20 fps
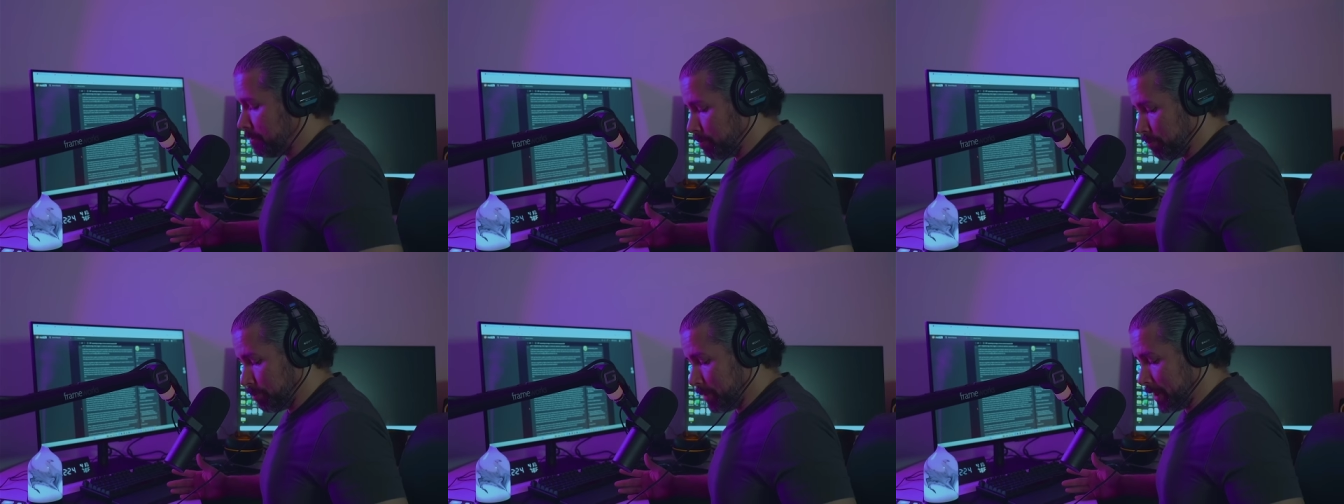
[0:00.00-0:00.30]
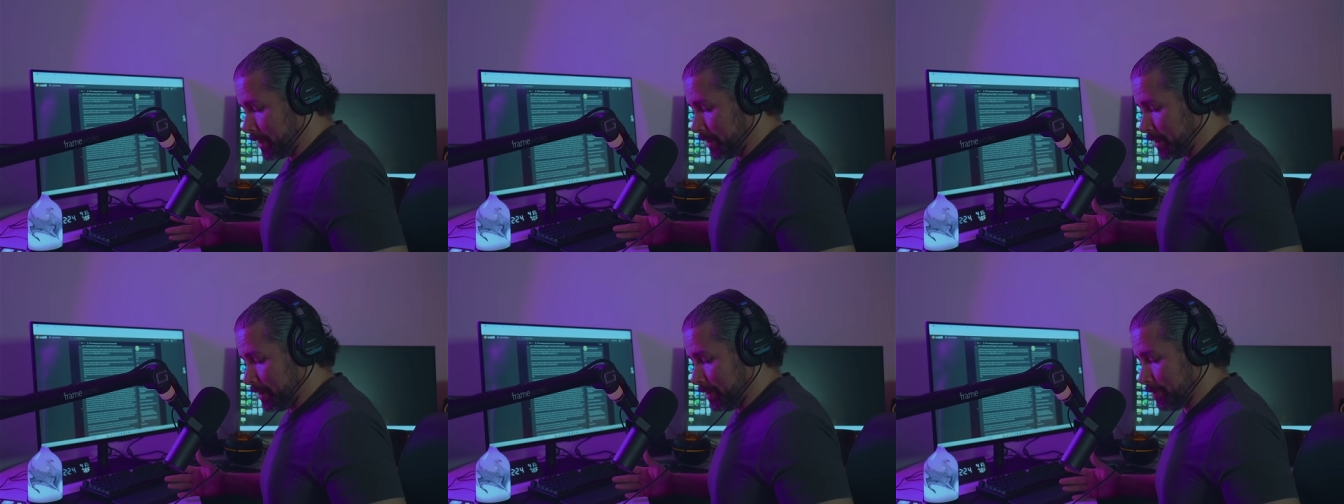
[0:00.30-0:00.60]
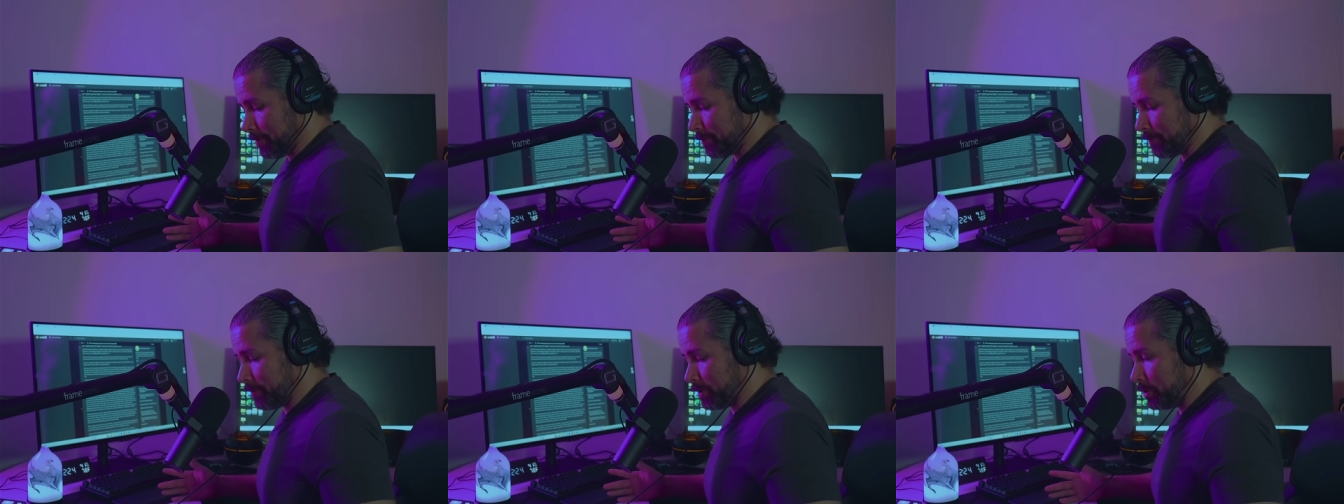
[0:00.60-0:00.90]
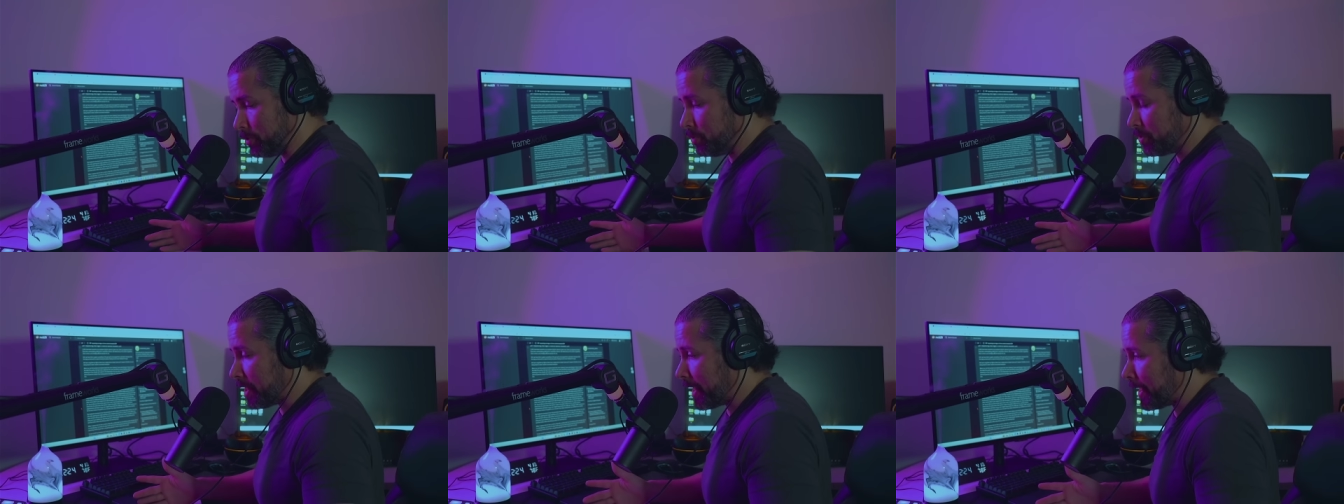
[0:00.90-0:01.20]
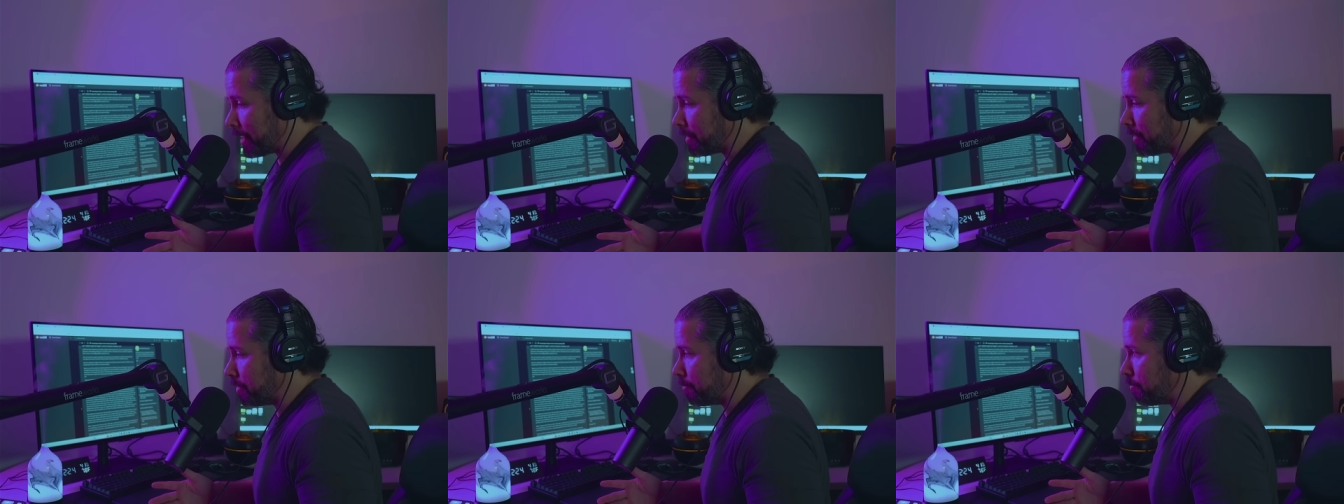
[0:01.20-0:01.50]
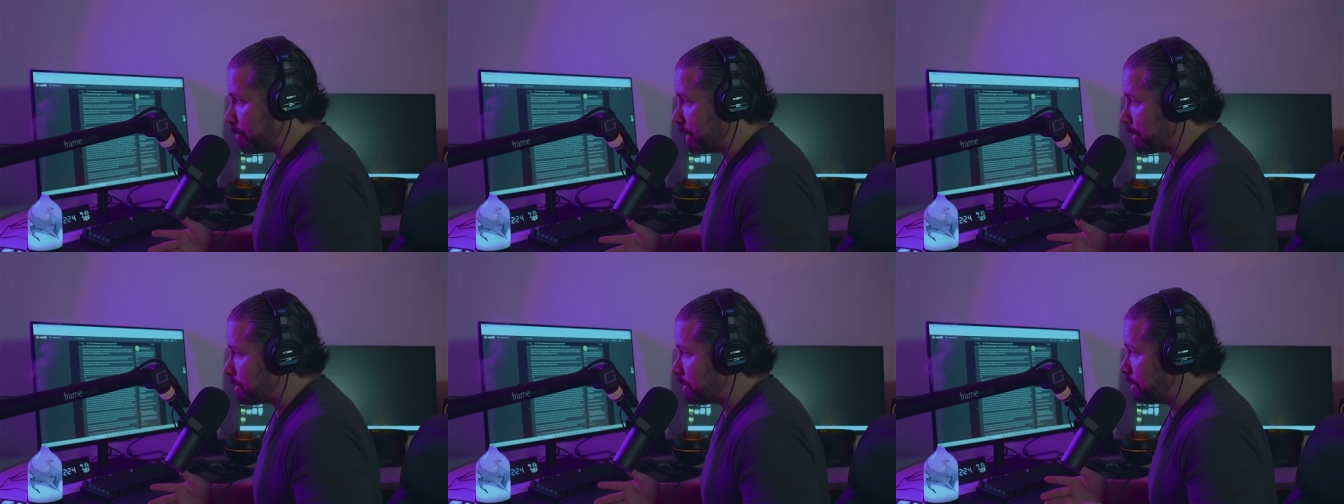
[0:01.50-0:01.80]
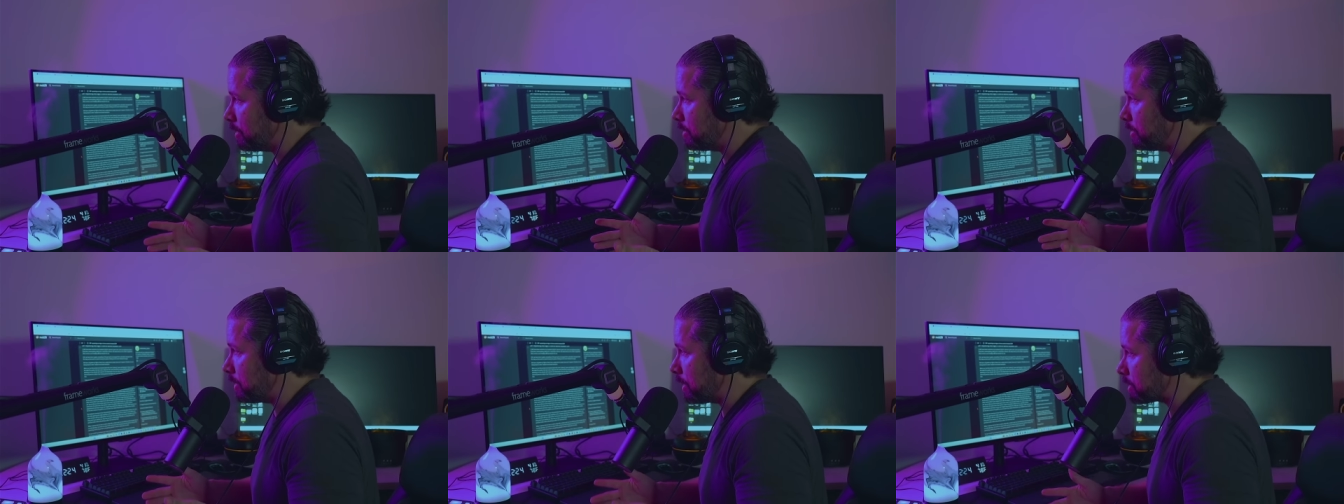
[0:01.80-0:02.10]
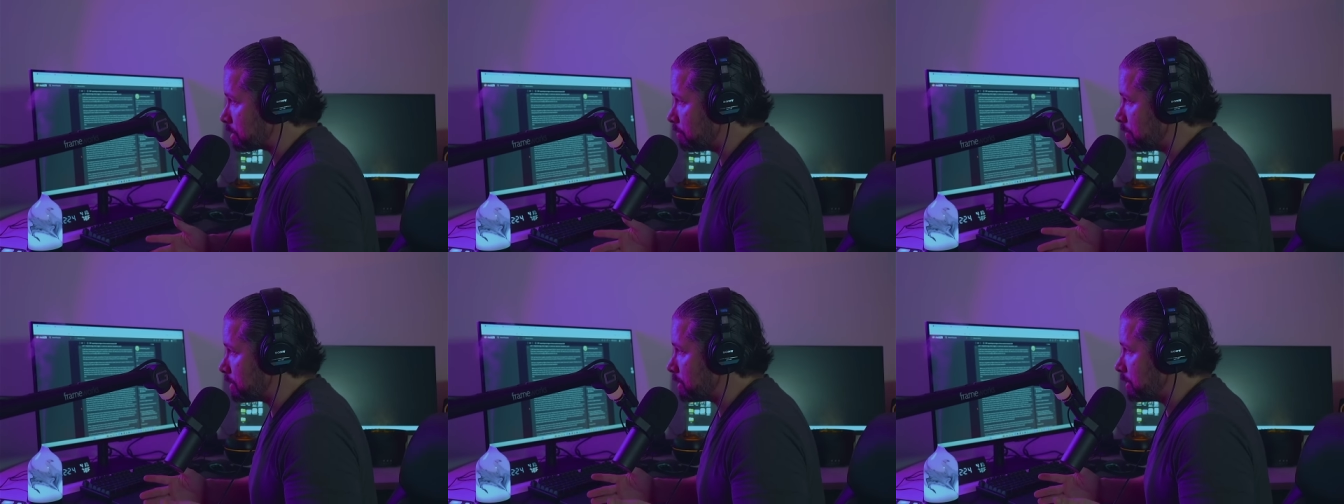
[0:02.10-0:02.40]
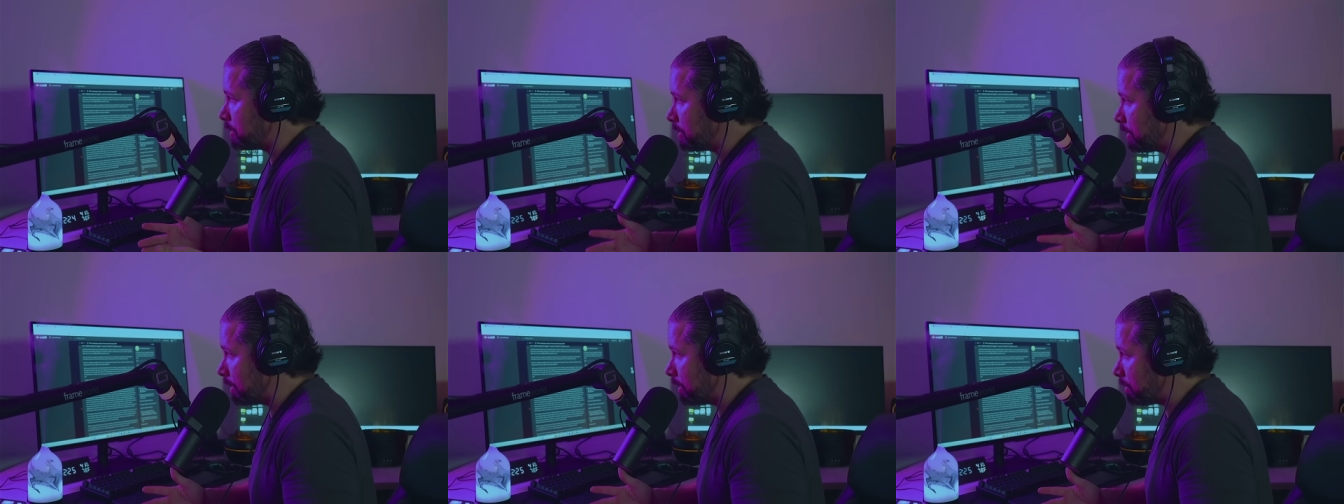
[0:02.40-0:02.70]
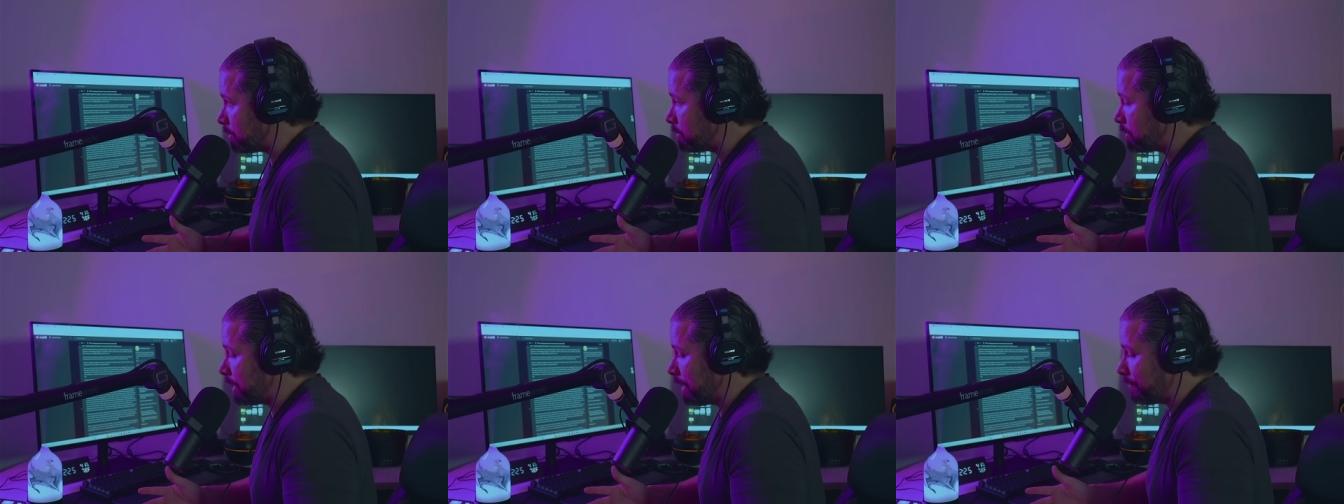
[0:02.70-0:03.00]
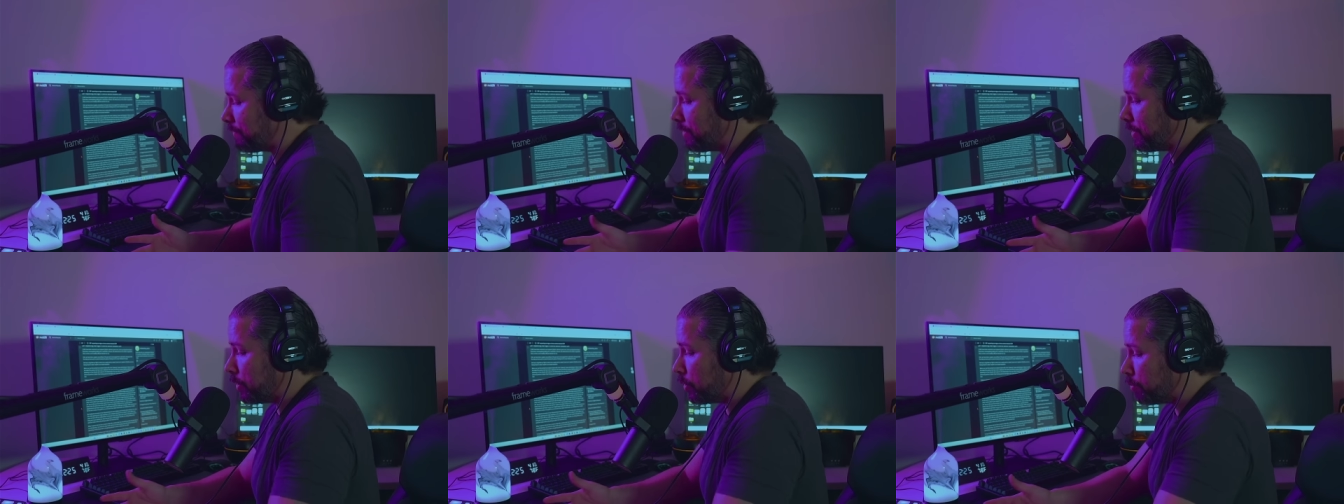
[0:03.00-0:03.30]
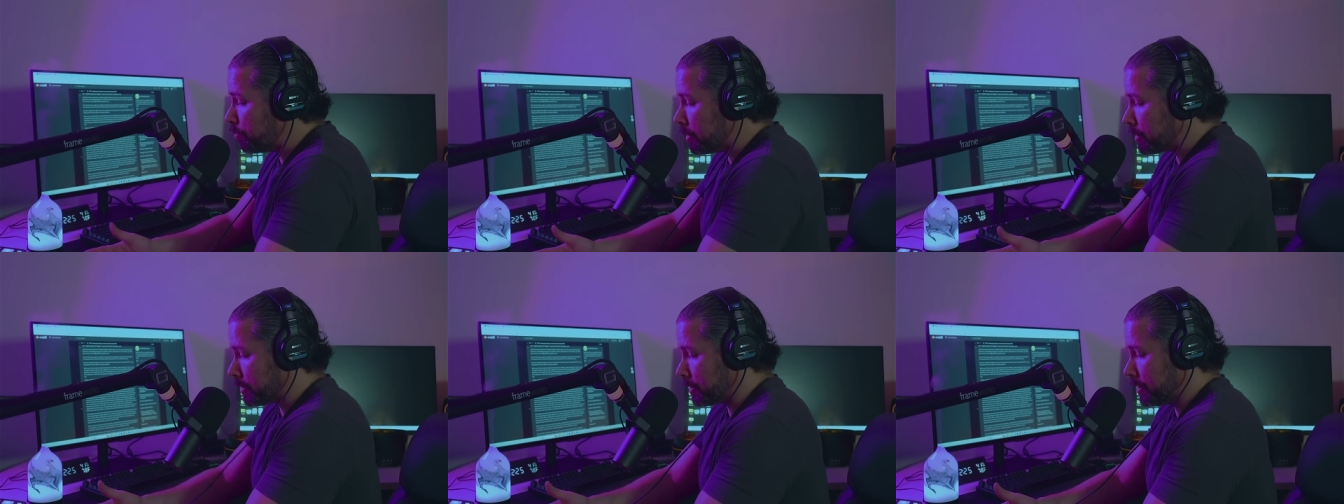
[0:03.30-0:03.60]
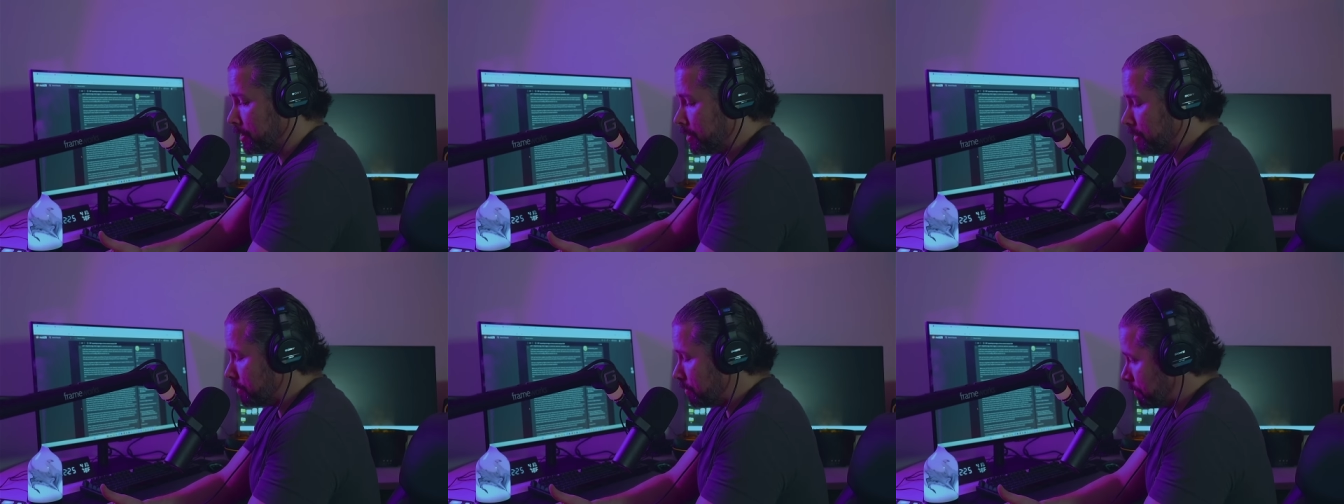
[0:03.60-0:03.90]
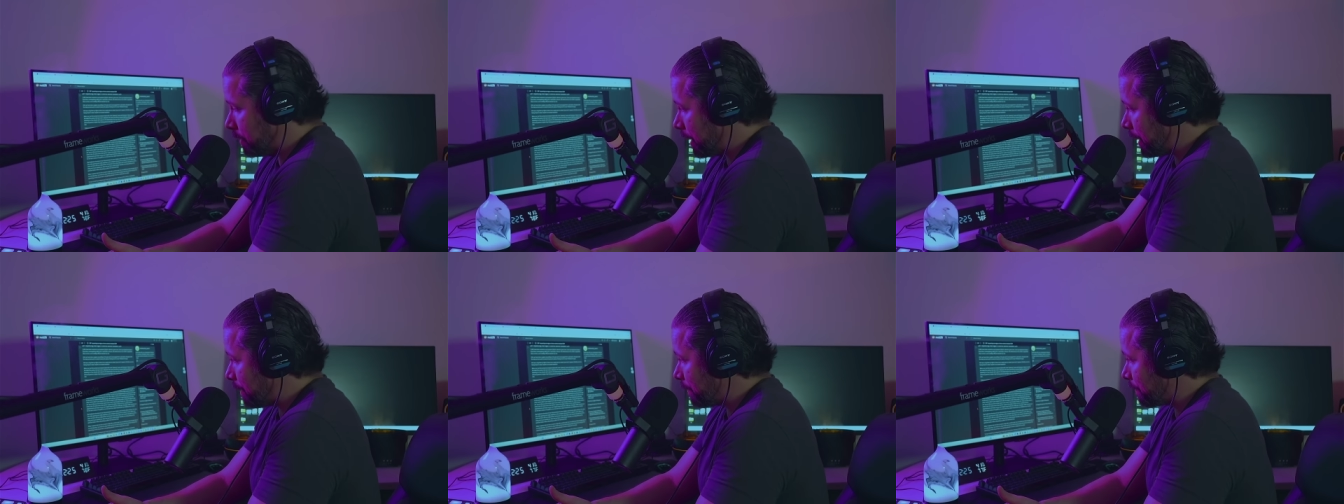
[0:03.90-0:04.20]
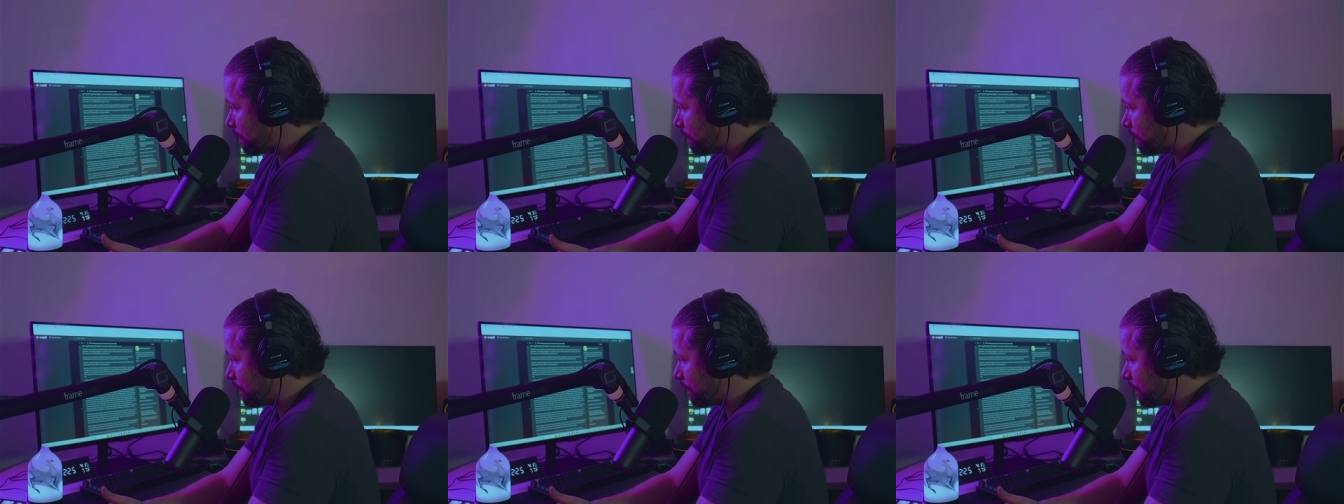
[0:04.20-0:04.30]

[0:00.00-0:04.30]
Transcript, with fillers: but if you can't uh, make the adjustment together and you have no ability to do that,